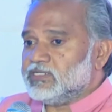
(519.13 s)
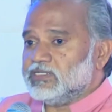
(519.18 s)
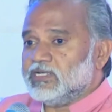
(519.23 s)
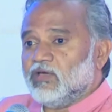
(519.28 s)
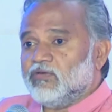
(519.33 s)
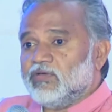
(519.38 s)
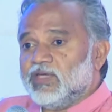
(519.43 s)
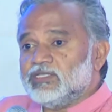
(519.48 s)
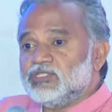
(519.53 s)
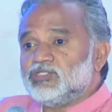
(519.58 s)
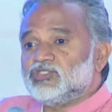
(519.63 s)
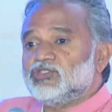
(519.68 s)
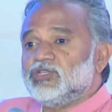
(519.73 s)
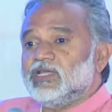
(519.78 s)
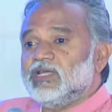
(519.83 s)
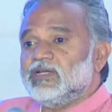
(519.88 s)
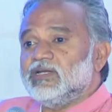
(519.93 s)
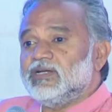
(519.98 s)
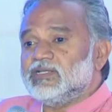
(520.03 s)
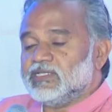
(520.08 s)
Now he has a
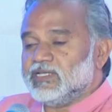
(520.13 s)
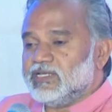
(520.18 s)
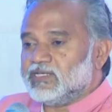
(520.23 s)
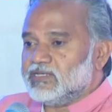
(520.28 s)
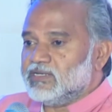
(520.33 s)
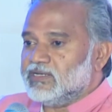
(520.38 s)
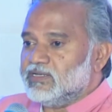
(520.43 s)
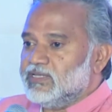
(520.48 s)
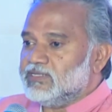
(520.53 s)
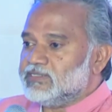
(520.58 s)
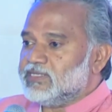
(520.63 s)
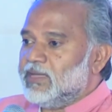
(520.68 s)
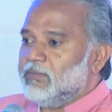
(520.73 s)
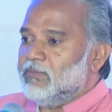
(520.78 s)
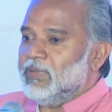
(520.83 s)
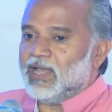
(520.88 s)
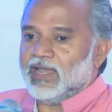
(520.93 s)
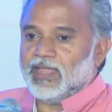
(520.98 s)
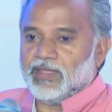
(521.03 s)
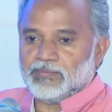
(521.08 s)
300-seater in the same
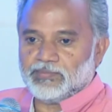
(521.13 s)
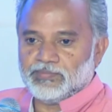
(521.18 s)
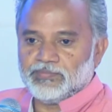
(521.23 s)
building.